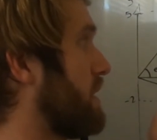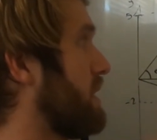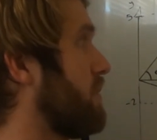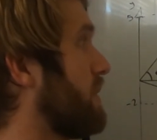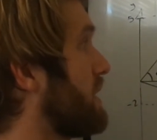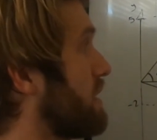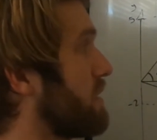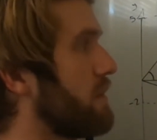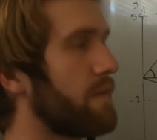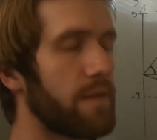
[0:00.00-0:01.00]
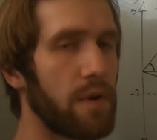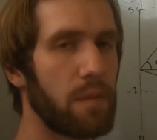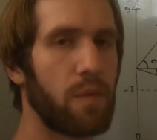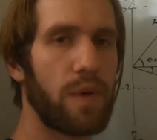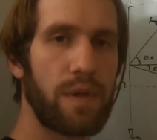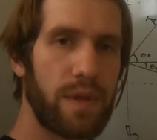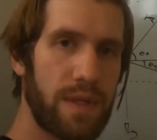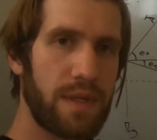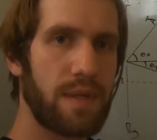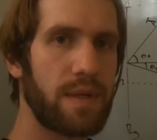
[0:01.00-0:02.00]
and then we can confirm whether
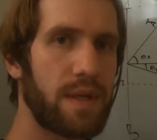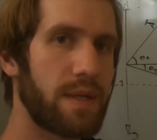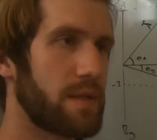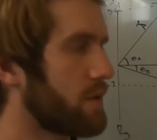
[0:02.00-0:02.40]
this is